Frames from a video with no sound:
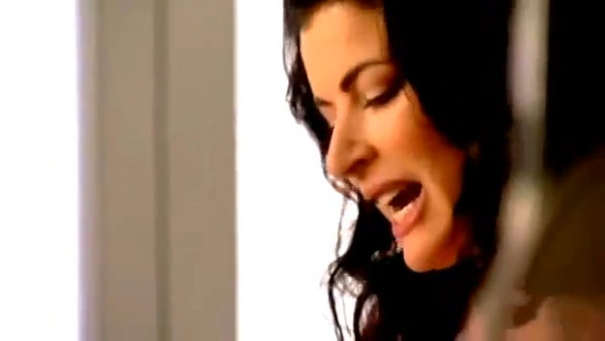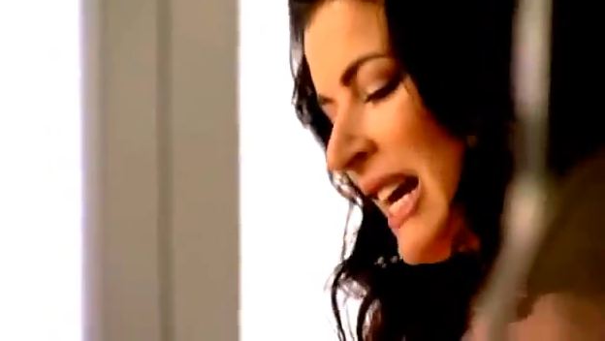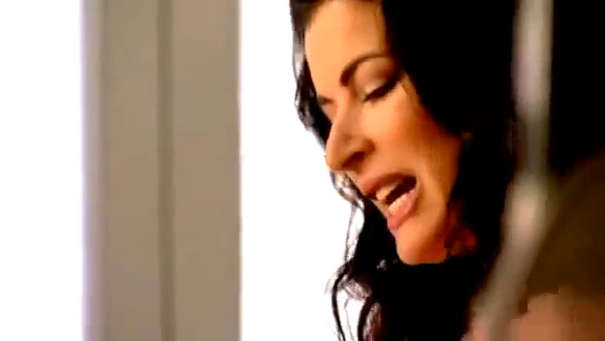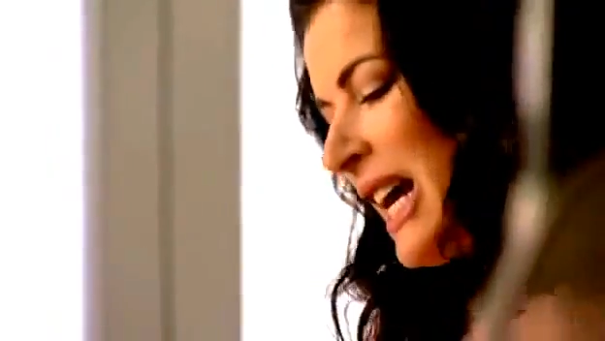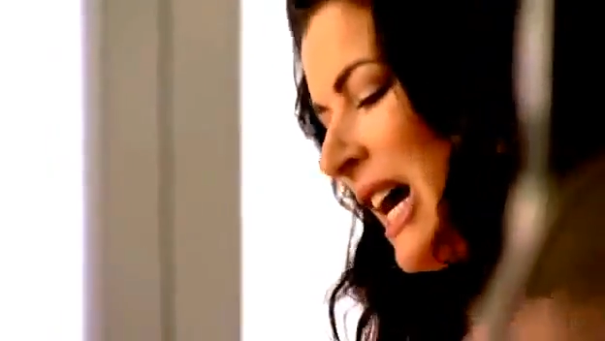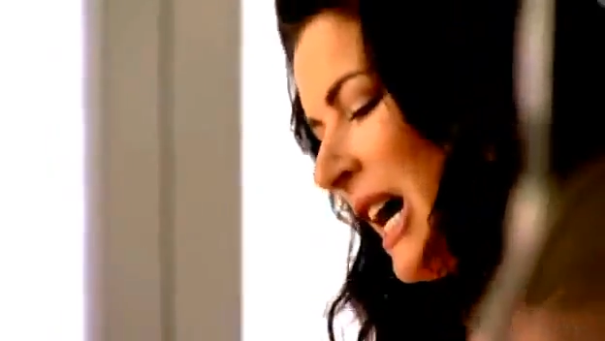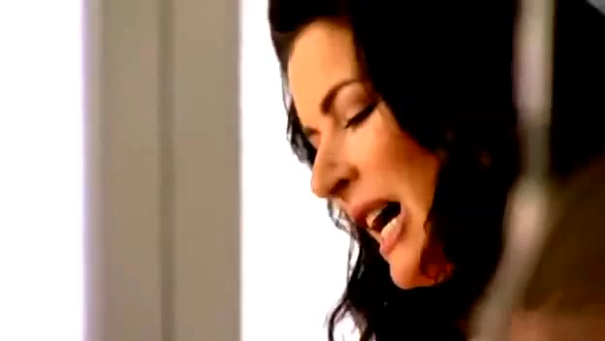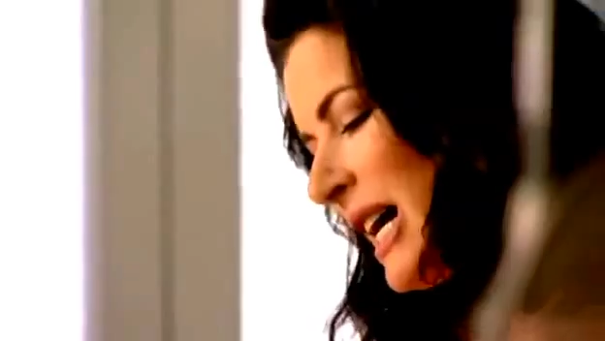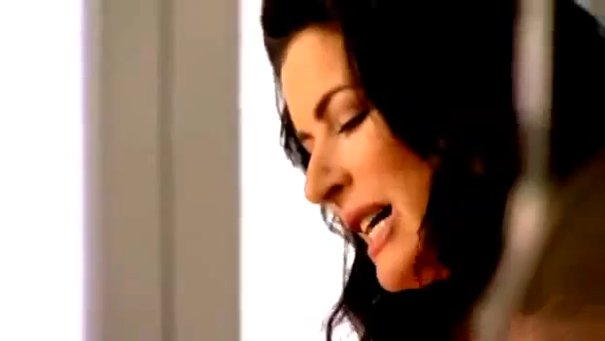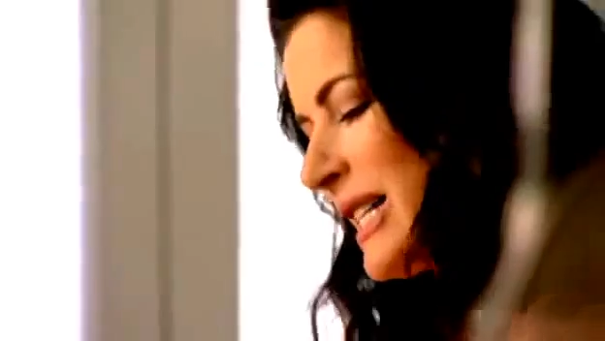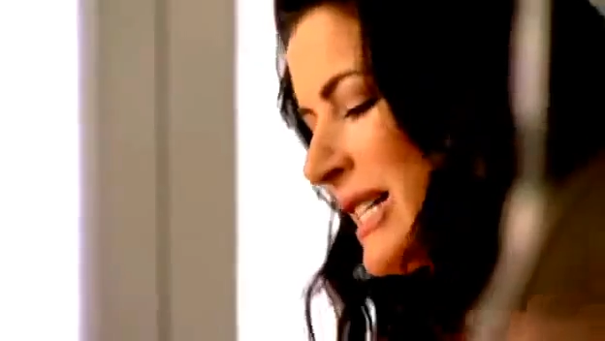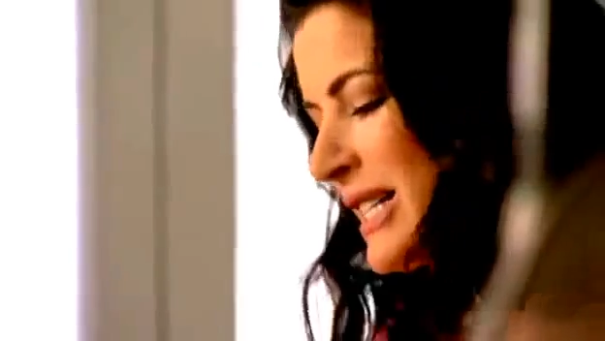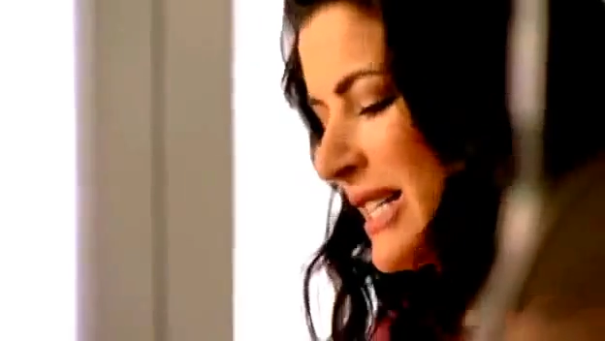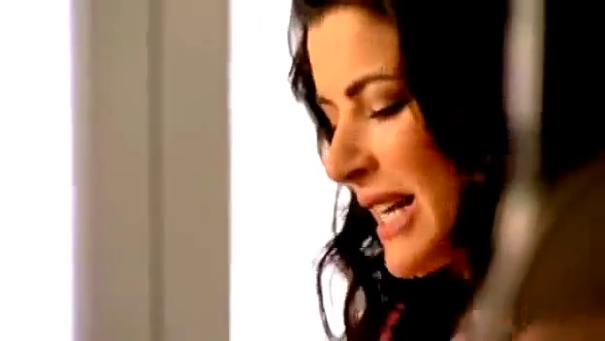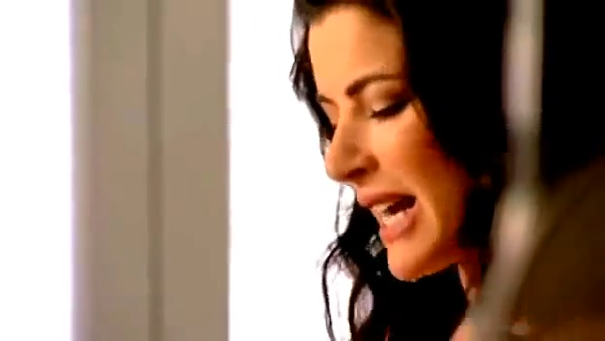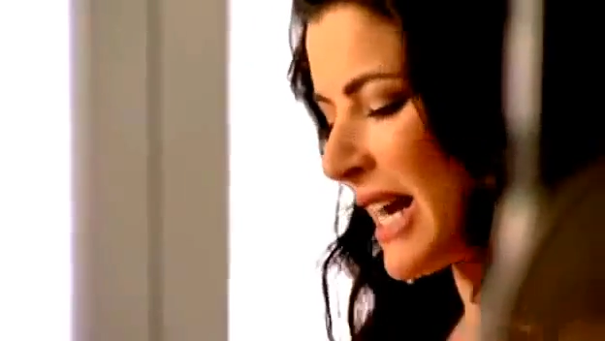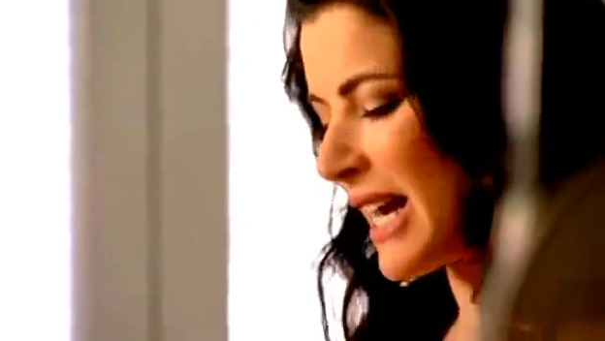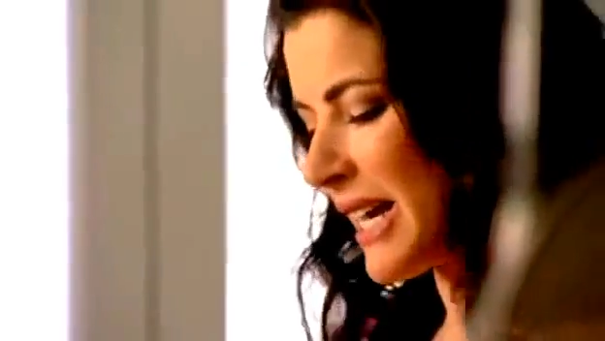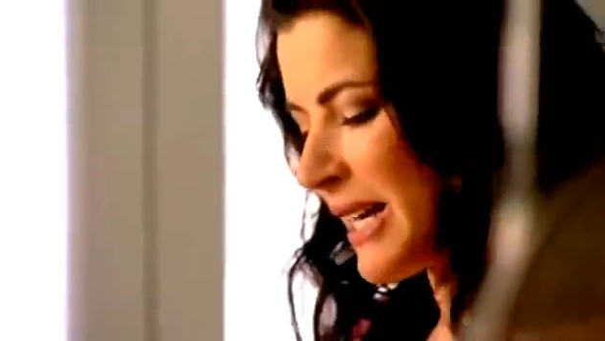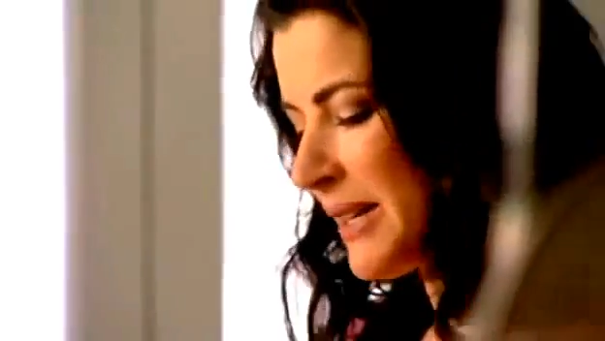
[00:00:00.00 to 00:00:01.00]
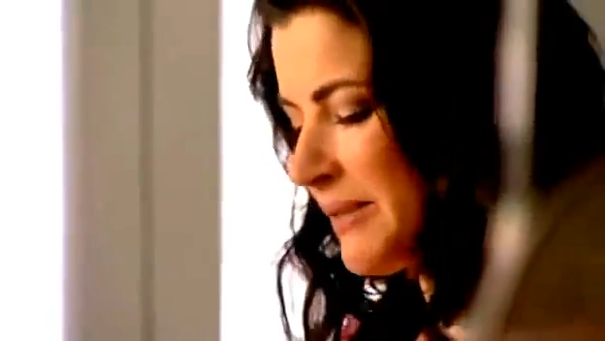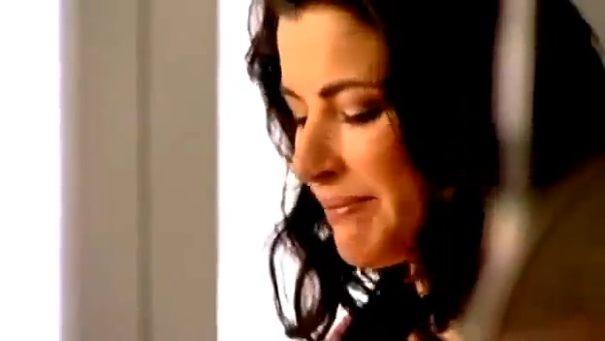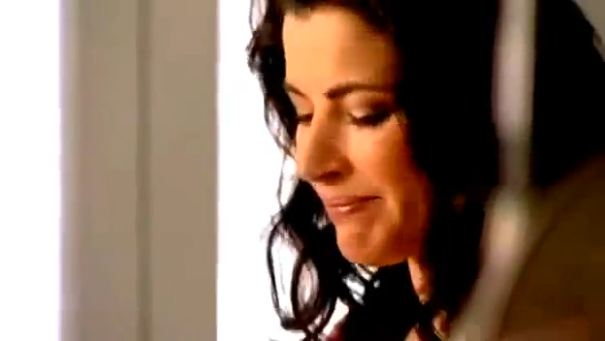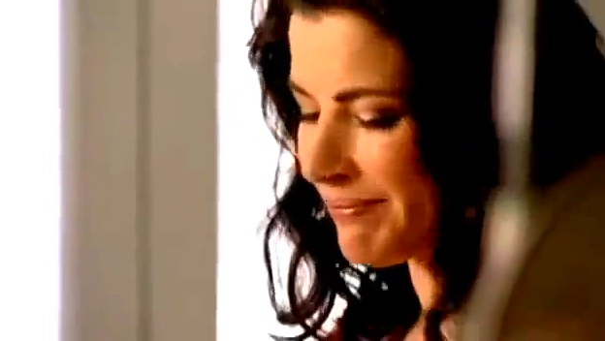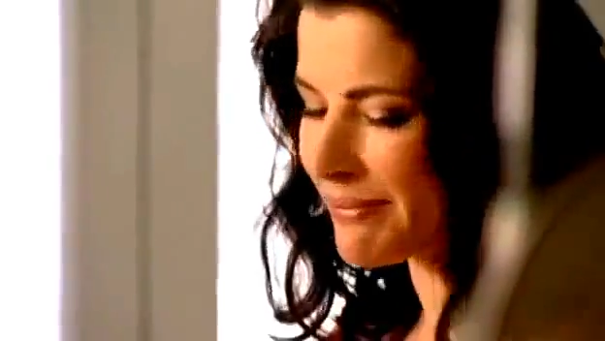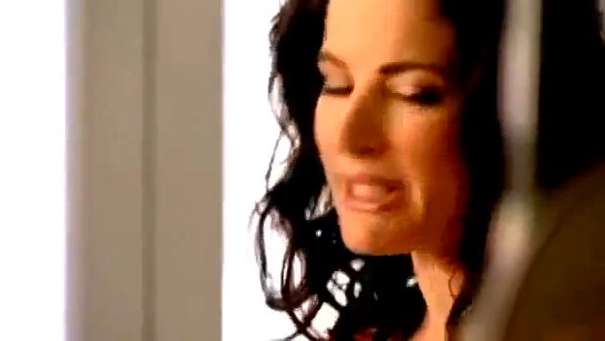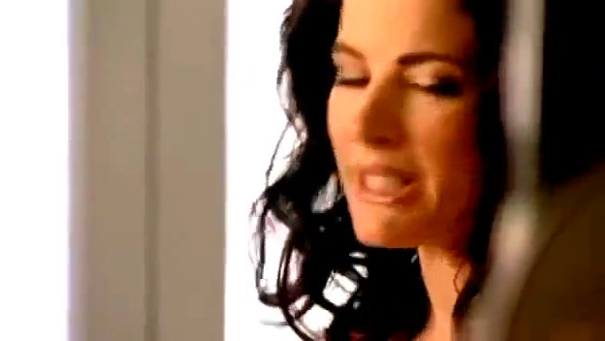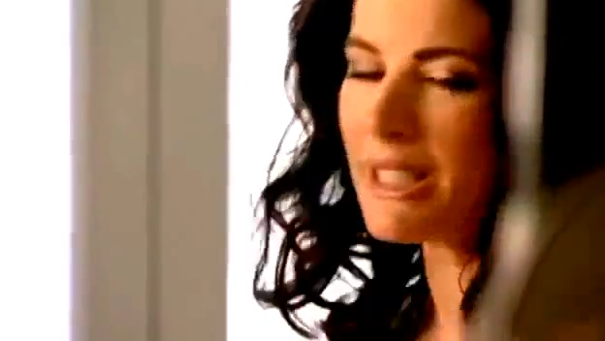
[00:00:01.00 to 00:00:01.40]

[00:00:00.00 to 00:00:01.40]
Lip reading: and I'd say